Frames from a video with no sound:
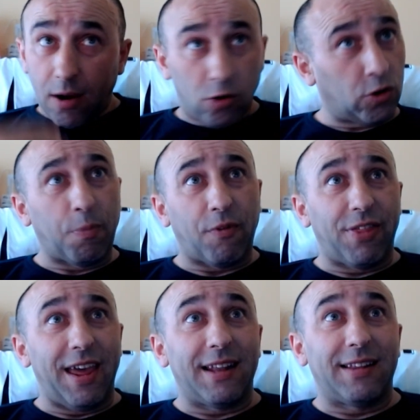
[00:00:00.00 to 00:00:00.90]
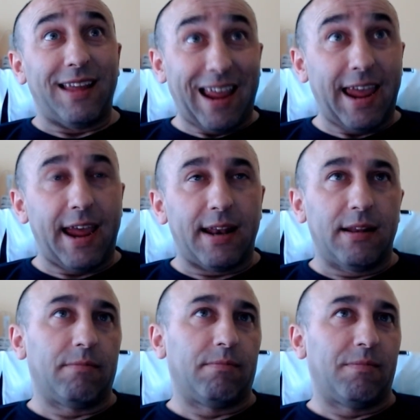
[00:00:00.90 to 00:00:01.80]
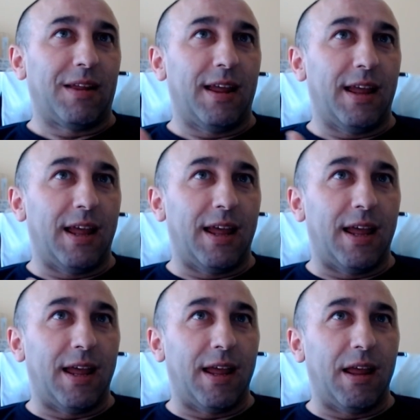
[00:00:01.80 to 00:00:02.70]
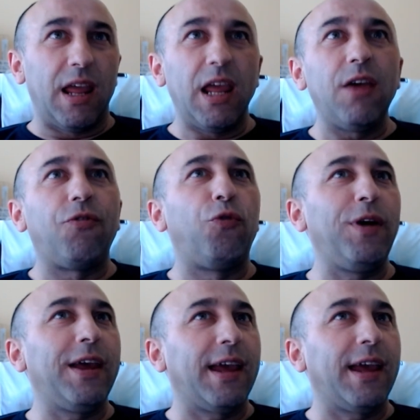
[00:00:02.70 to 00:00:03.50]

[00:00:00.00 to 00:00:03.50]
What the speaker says: On top of that, again, if we